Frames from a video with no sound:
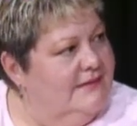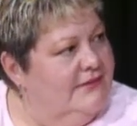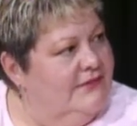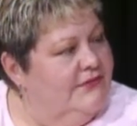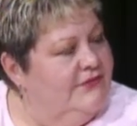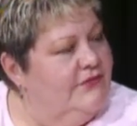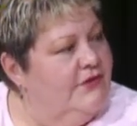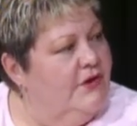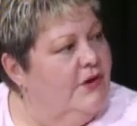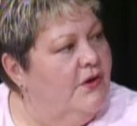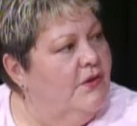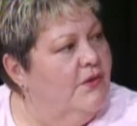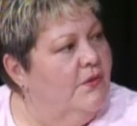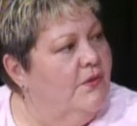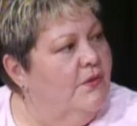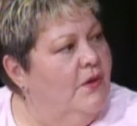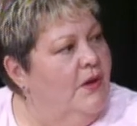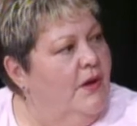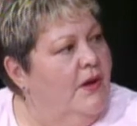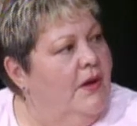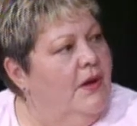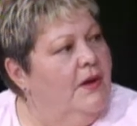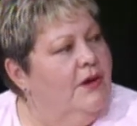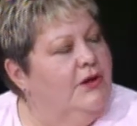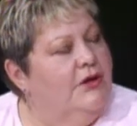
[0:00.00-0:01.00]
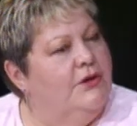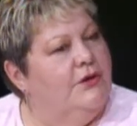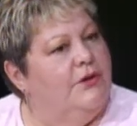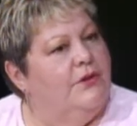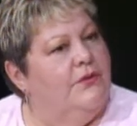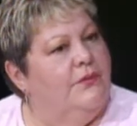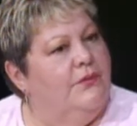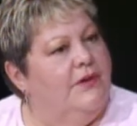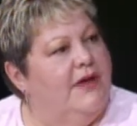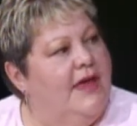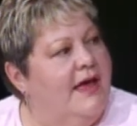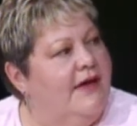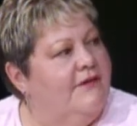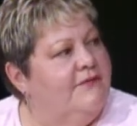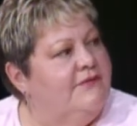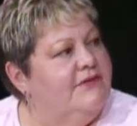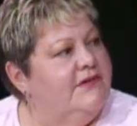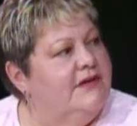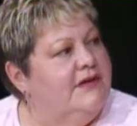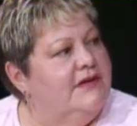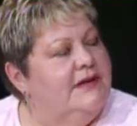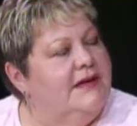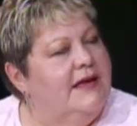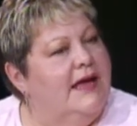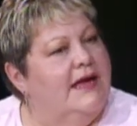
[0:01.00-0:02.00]
So, we have
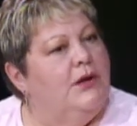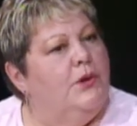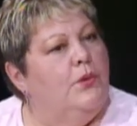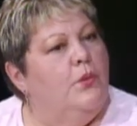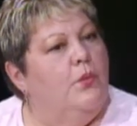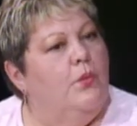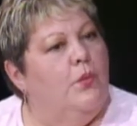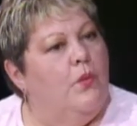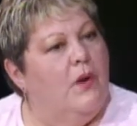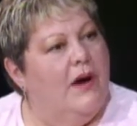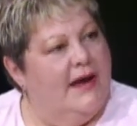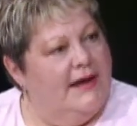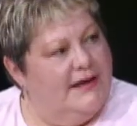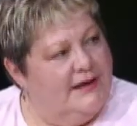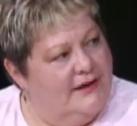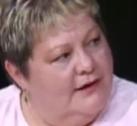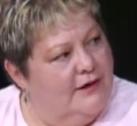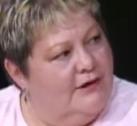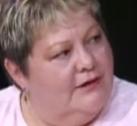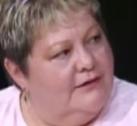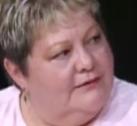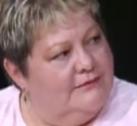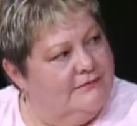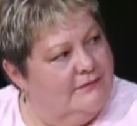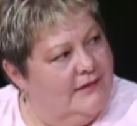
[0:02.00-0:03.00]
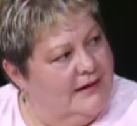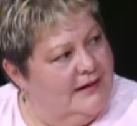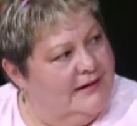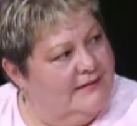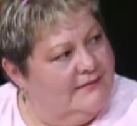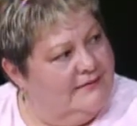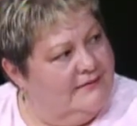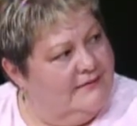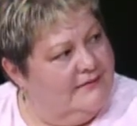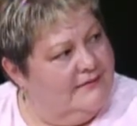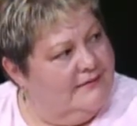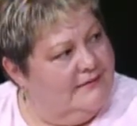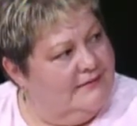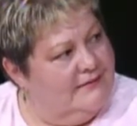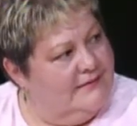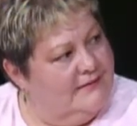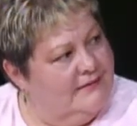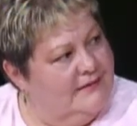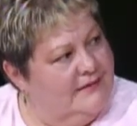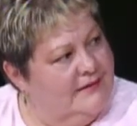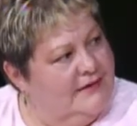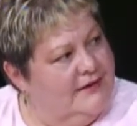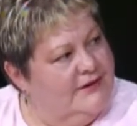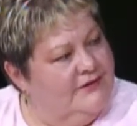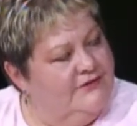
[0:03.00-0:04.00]
to kind of widen our horizons
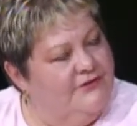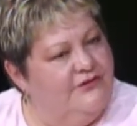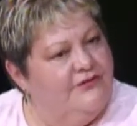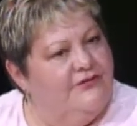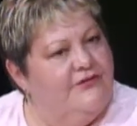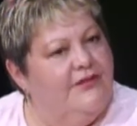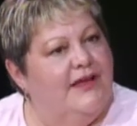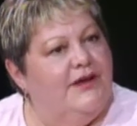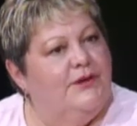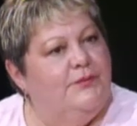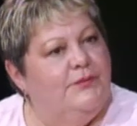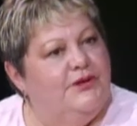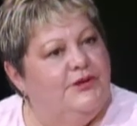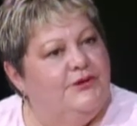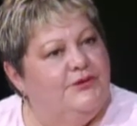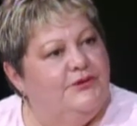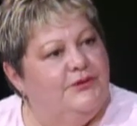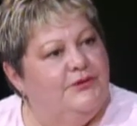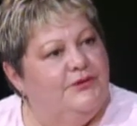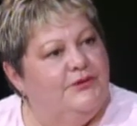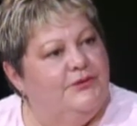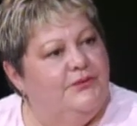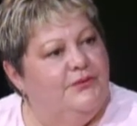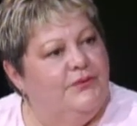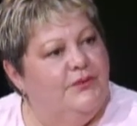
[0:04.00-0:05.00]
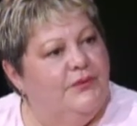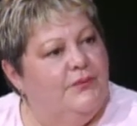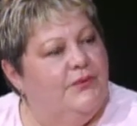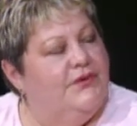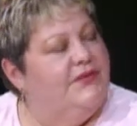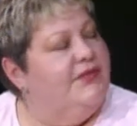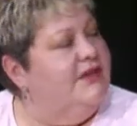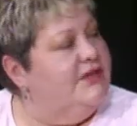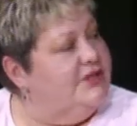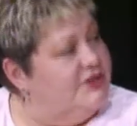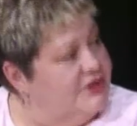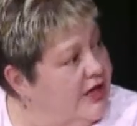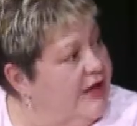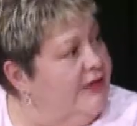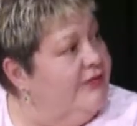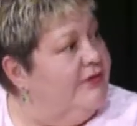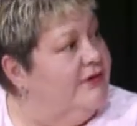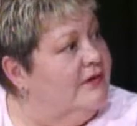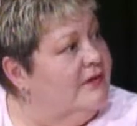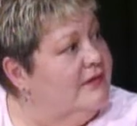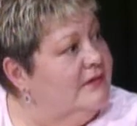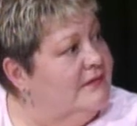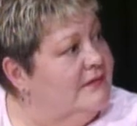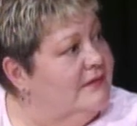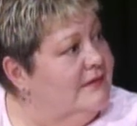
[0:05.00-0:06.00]
just like we do with each other